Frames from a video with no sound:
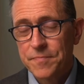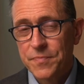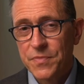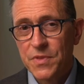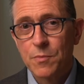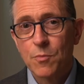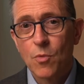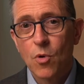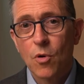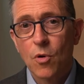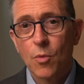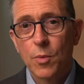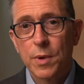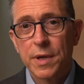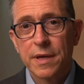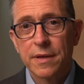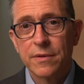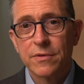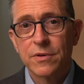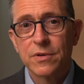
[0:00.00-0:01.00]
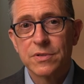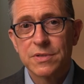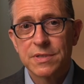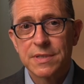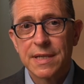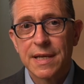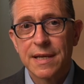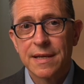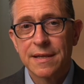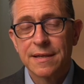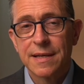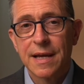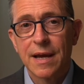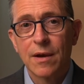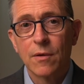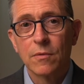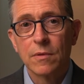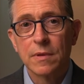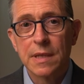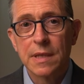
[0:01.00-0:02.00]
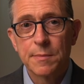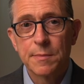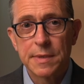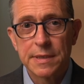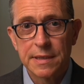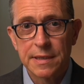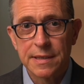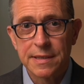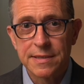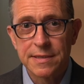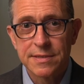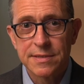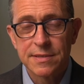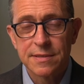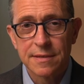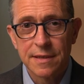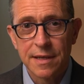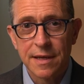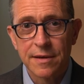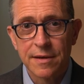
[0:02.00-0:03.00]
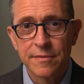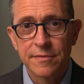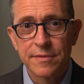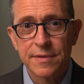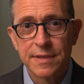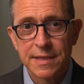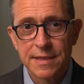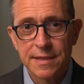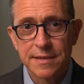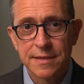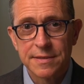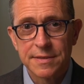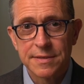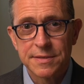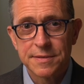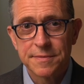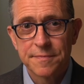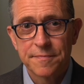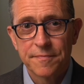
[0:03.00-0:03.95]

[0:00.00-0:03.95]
the more we understand how limitless love is.